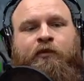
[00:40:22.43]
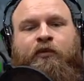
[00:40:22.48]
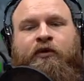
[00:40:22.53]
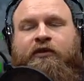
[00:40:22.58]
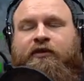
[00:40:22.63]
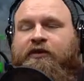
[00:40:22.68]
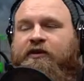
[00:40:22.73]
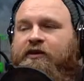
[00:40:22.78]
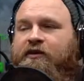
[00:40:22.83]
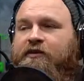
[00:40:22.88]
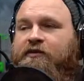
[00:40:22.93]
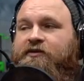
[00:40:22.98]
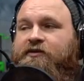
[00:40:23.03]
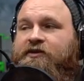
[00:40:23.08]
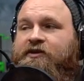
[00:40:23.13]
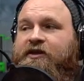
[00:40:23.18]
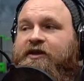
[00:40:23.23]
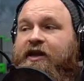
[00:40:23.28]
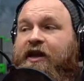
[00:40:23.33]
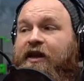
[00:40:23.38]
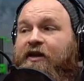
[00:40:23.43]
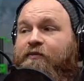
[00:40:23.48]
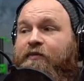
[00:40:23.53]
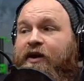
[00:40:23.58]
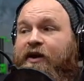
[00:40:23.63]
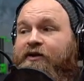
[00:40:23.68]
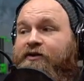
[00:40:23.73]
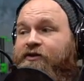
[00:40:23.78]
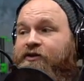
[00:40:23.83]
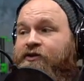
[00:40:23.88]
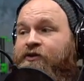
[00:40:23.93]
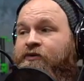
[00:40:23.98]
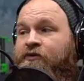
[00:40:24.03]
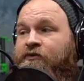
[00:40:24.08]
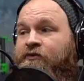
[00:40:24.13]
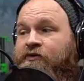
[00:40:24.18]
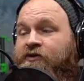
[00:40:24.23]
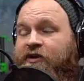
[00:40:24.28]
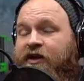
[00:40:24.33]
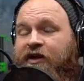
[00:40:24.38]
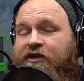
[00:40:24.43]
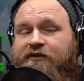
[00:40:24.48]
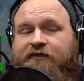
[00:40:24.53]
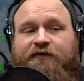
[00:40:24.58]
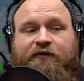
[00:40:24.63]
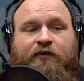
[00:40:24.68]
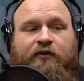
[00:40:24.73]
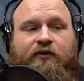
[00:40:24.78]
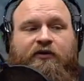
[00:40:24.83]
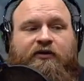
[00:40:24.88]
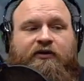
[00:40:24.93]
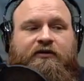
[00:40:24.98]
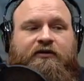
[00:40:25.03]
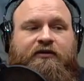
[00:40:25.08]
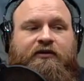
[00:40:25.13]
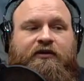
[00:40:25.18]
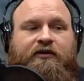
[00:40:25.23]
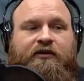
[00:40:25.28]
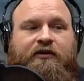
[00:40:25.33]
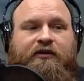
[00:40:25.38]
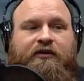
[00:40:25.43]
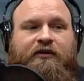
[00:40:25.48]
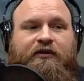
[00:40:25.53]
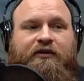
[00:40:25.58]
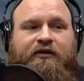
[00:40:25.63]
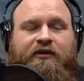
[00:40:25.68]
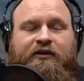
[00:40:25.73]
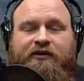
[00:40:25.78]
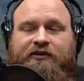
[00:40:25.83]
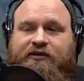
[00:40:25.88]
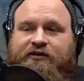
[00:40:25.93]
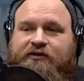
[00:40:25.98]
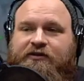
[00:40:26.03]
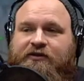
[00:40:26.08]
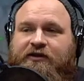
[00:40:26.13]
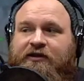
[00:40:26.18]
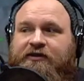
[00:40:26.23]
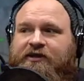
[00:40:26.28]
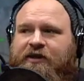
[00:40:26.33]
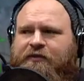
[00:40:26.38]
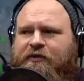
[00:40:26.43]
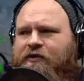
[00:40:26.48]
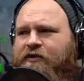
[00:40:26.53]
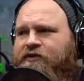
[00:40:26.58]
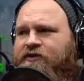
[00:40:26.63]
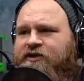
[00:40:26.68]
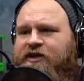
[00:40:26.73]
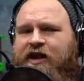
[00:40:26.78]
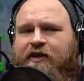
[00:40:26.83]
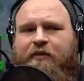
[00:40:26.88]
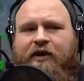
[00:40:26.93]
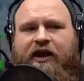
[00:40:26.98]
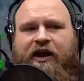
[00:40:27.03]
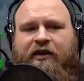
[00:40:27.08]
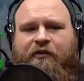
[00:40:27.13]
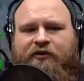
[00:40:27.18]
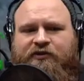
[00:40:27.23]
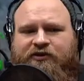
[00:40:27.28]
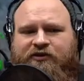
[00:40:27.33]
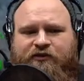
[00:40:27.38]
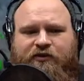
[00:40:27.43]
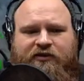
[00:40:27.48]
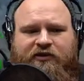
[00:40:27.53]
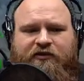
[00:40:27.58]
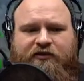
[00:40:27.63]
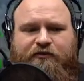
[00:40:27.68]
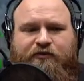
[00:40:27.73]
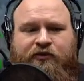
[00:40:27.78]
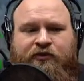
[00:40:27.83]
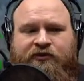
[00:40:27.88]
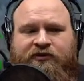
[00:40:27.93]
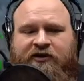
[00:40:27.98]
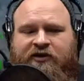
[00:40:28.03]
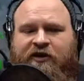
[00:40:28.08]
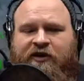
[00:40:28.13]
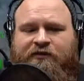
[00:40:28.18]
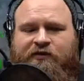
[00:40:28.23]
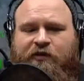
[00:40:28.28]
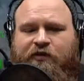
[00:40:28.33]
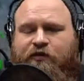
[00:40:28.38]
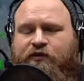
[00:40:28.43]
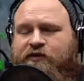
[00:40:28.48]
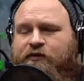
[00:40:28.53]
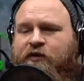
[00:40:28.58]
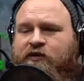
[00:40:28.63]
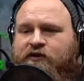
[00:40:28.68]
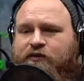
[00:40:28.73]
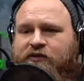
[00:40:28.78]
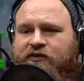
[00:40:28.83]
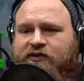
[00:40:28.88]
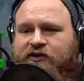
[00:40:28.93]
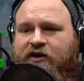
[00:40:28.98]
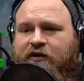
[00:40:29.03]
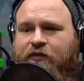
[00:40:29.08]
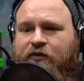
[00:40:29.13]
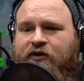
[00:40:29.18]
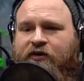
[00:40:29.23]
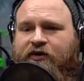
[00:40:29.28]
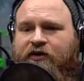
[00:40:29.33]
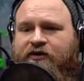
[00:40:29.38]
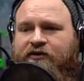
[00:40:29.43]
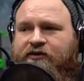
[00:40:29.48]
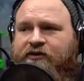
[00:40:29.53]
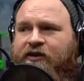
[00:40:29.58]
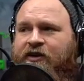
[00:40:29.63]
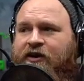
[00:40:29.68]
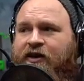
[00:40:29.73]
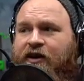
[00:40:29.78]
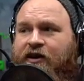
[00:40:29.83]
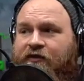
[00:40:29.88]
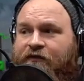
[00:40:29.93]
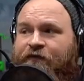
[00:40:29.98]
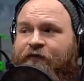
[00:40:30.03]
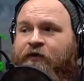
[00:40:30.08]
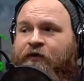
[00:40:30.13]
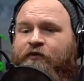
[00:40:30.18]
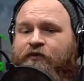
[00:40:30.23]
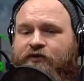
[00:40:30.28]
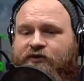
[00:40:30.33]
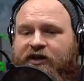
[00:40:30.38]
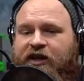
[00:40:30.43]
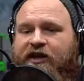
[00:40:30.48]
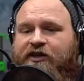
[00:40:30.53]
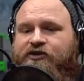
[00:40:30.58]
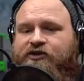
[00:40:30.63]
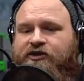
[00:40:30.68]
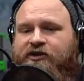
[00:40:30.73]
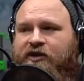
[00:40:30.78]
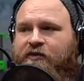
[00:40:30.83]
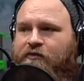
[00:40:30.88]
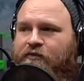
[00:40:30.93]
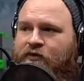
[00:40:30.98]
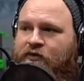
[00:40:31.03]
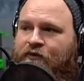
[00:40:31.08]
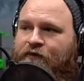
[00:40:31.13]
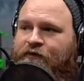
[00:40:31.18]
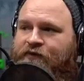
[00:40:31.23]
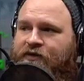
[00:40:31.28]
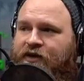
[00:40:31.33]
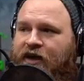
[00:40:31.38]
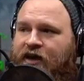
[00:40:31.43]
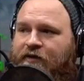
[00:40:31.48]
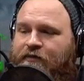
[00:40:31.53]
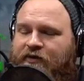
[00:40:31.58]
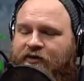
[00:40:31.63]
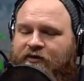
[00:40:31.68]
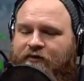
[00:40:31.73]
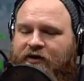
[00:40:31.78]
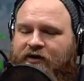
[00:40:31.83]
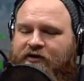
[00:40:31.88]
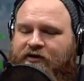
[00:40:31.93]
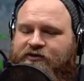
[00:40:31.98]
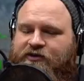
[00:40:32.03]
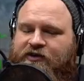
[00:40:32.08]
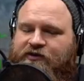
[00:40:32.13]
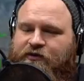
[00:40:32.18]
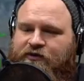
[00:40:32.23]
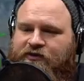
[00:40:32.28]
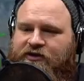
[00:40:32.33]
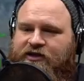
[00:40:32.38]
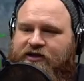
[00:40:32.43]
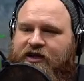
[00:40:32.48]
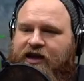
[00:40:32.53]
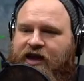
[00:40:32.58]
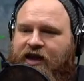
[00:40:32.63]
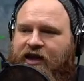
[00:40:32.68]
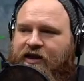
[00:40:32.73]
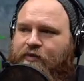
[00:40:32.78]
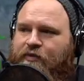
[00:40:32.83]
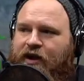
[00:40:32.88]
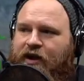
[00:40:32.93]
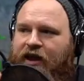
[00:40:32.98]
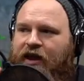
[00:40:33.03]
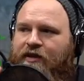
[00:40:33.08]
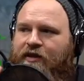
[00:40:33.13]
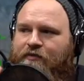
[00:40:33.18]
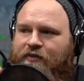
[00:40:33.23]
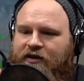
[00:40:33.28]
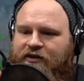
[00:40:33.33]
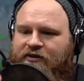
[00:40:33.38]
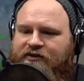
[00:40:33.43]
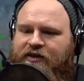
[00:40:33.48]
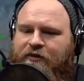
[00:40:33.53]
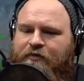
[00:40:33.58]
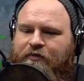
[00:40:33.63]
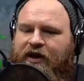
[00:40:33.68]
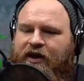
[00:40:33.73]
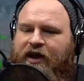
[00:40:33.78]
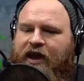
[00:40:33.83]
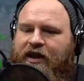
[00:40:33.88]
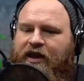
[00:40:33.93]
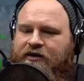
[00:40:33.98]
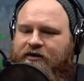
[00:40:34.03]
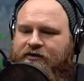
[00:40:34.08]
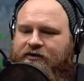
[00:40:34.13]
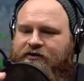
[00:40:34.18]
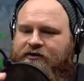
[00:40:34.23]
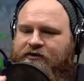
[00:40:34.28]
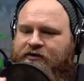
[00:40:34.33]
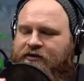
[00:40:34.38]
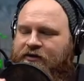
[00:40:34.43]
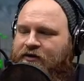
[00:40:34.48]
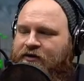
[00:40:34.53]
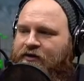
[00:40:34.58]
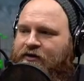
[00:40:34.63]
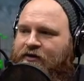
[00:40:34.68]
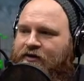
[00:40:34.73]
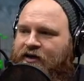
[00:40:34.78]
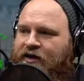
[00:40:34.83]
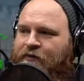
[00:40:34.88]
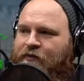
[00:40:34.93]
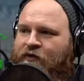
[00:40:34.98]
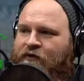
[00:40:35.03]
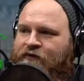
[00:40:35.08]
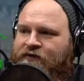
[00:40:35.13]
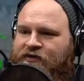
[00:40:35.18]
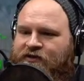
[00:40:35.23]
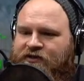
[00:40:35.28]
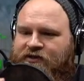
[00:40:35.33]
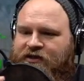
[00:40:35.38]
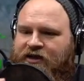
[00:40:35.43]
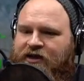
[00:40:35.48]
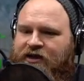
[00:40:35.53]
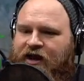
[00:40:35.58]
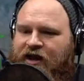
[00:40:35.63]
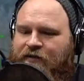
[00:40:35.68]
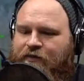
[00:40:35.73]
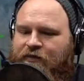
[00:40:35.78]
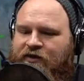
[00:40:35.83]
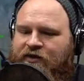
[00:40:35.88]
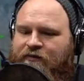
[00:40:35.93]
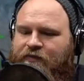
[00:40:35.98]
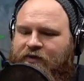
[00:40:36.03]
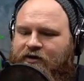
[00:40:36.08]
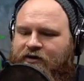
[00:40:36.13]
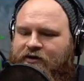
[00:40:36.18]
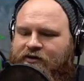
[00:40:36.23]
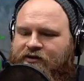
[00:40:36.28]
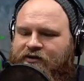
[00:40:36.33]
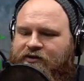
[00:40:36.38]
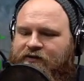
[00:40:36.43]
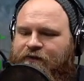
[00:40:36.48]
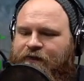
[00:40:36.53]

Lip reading: the T8x2 stands for is, and same thing with T8x8, which is what the Prusa comes with, which most Prusas come with, is on a full rotation, it moves 8 millimeters. That's what T8x8 means. That by 8 is, it moves the Z in 8 millimeters.